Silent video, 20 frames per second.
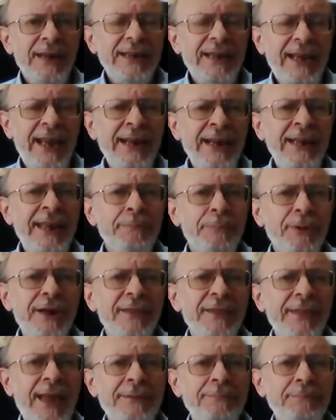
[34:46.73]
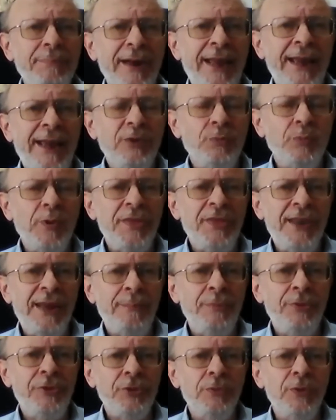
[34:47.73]
Can he bring that blade with
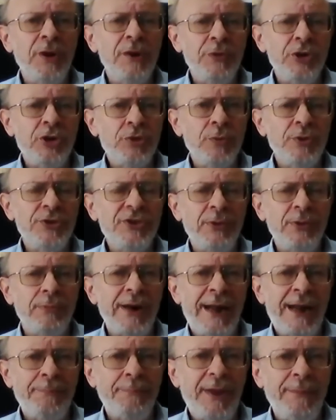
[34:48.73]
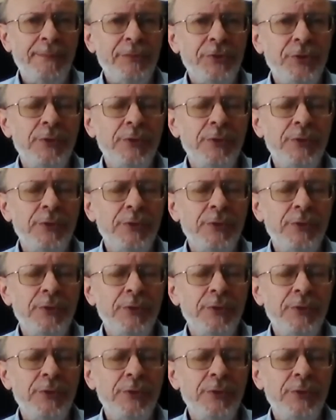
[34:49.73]
him through a Rishus Harabim,